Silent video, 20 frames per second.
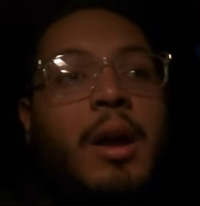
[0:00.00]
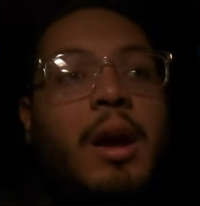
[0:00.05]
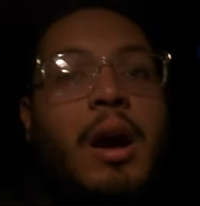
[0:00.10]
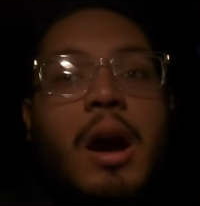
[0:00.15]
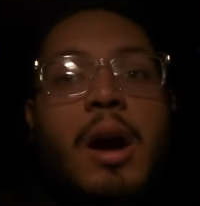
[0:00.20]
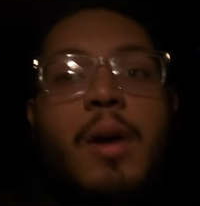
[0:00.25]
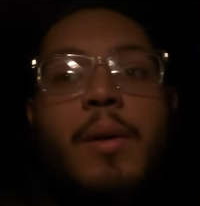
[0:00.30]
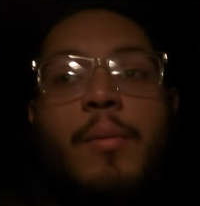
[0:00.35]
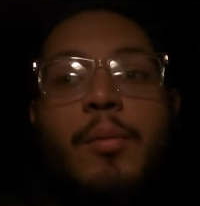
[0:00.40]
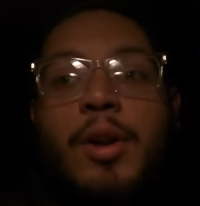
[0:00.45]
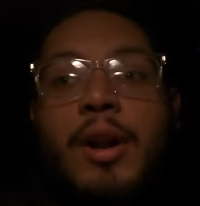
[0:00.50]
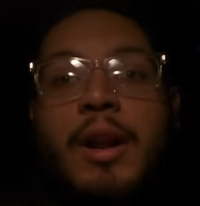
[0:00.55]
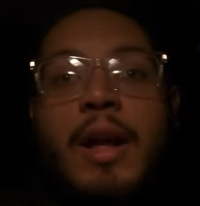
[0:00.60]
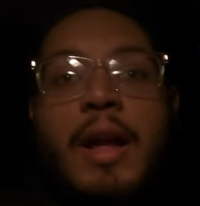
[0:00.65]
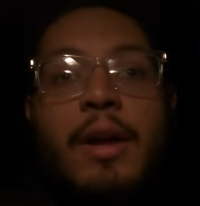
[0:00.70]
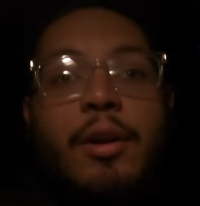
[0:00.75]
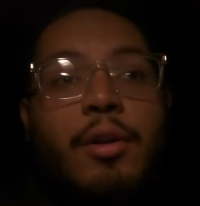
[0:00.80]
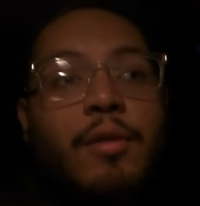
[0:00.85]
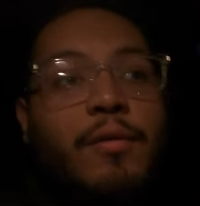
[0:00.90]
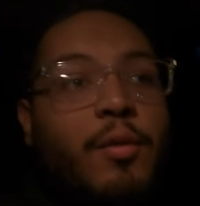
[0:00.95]
Uh, we're gonna
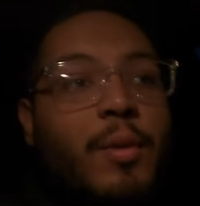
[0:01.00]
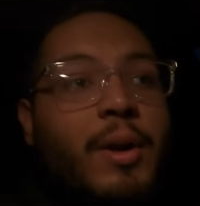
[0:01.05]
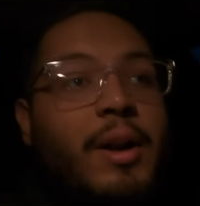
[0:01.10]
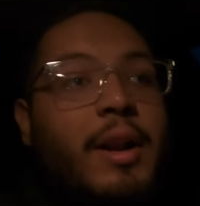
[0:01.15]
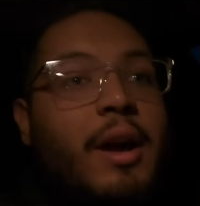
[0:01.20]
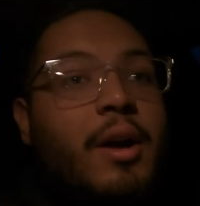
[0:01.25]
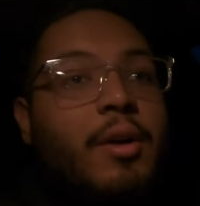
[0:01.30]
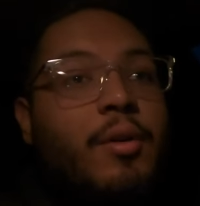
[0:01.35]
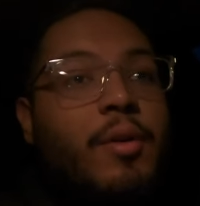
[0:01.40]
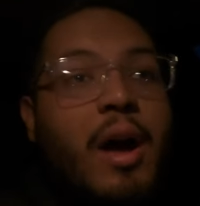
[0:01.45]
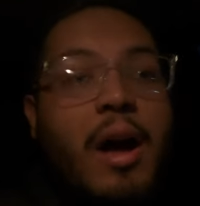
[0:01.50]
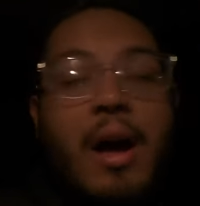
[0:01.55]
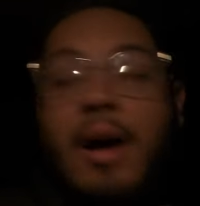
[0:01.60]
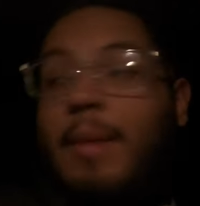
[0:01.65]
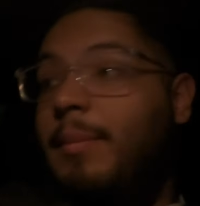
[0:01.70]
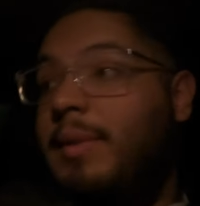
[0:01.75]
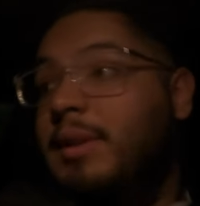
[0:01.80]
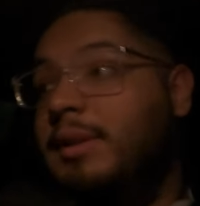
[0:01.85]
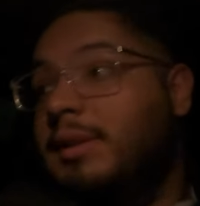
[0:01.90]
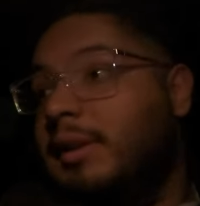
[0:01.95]
head over right now.
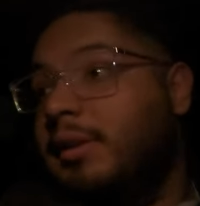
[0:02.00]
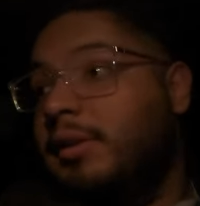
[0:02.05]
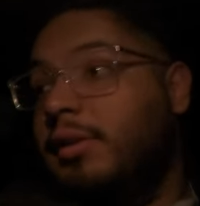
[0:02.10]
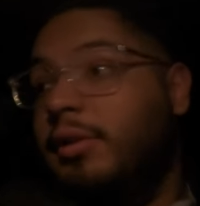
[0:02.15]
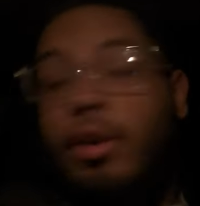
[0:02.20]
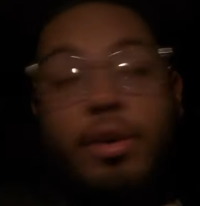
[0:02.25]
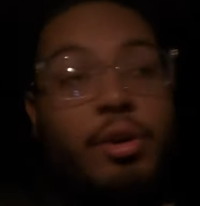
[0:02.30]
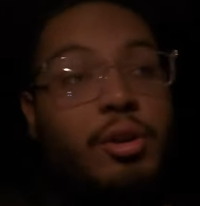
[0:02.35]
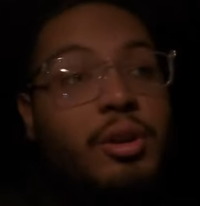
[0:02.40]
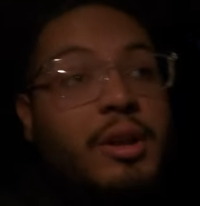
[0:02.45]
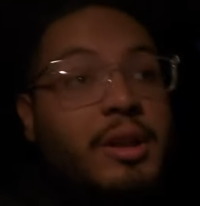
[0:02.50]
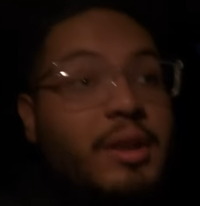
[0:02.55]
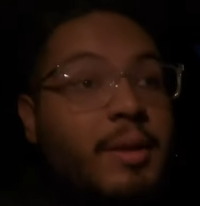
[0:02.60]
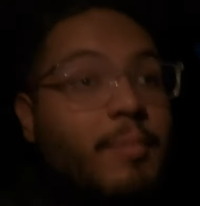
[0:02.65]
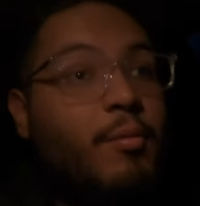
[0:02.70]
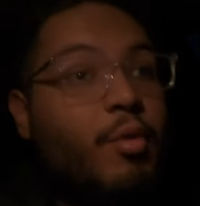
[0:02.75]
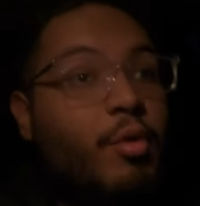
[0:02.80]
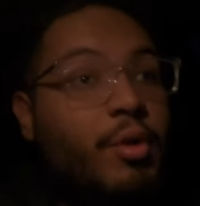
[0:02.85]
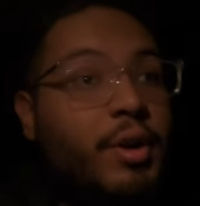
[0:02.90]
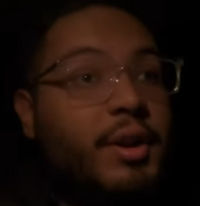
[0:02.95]
Um, it's currently the
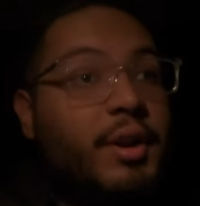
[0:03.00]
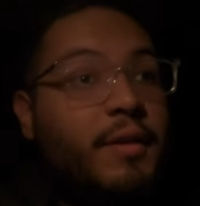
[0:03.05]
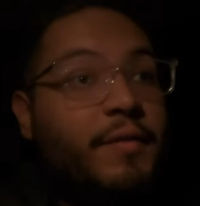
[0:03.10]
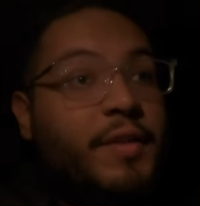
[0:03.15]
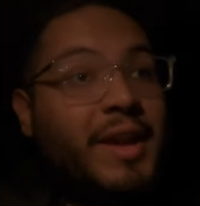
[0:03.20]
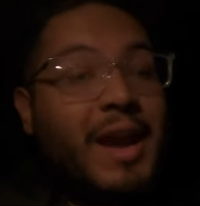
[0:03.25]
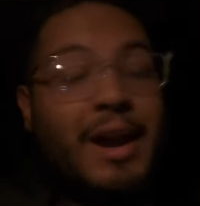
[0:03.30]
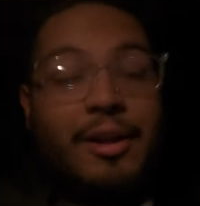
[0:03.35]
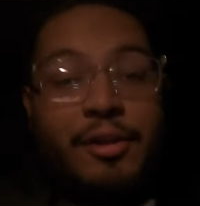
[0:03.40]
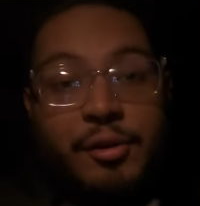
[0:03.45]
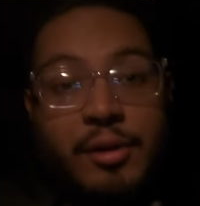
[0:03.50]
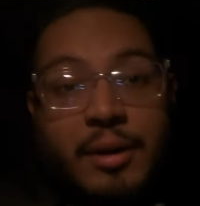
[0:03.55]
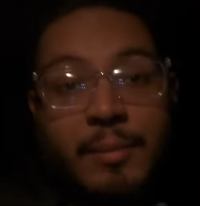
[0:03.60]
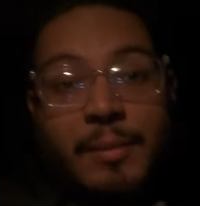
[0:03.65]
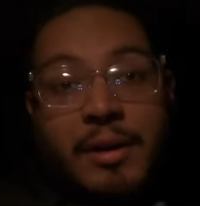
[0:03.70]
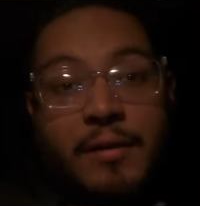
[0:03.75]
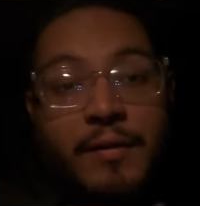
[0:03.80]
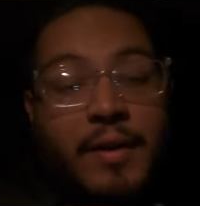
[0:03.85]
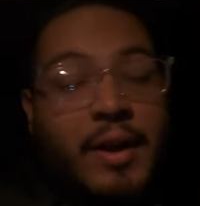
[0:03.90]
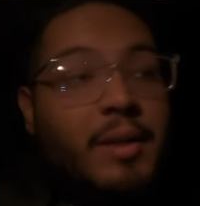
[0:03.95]
morning of the Cali
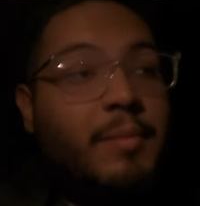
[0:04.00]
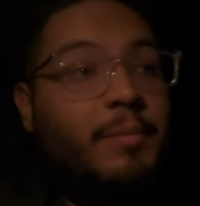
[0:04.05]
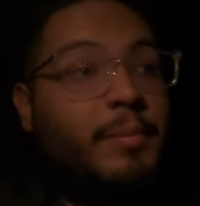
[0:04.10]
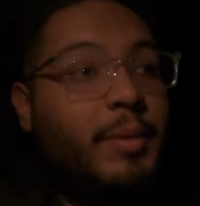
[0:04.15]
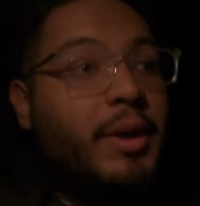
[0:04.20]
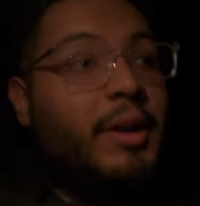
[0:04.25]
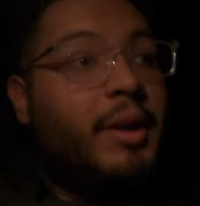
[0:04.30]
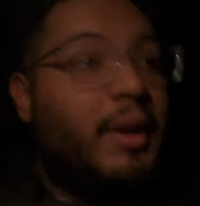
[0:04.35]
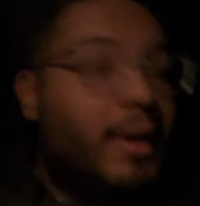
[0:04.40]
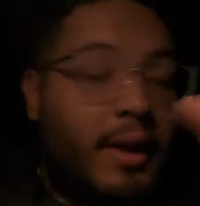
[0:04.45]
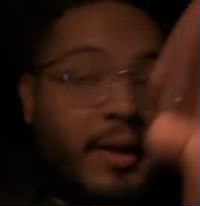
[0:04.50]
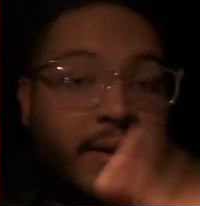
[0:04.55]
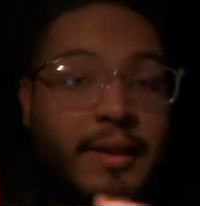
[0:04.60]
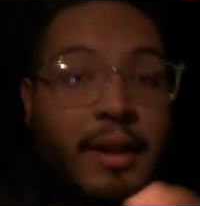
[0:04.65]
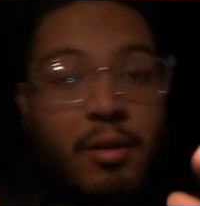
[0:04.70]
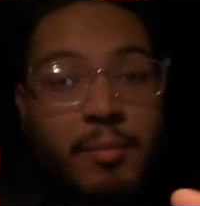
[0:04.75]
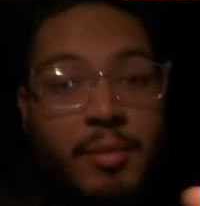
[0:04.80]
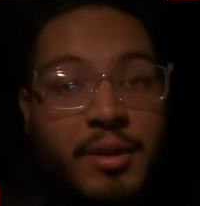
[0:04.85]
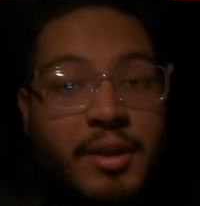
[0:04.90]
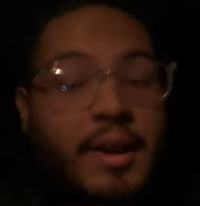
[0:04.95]
Creaming event, but
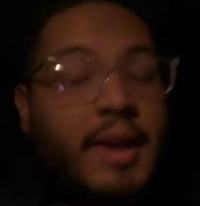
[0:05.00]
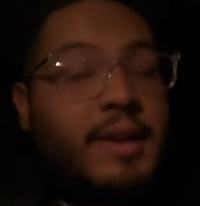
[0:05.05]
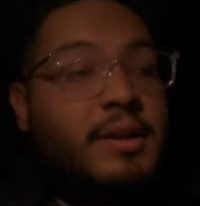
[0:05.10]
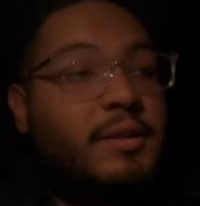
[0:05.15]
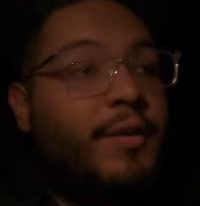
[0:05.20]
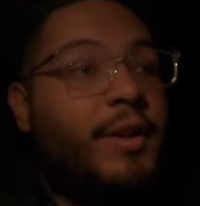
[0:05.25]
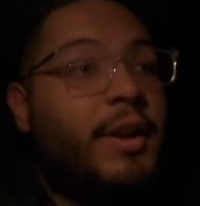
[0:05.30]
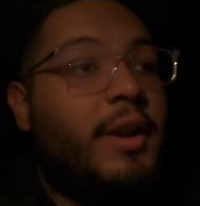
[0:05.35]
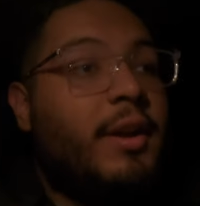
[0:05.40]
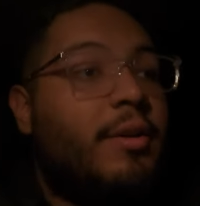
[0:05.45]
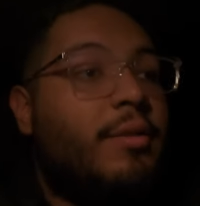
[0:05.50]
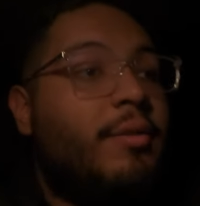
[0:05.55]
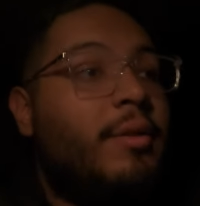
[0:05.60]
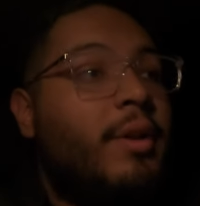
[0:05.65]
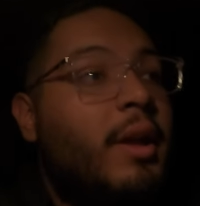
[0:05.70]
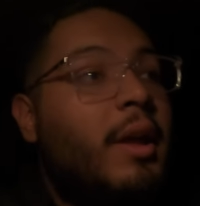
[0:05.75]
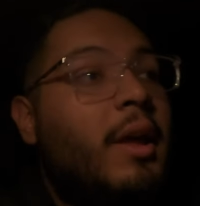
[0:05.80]
that'll be the next video.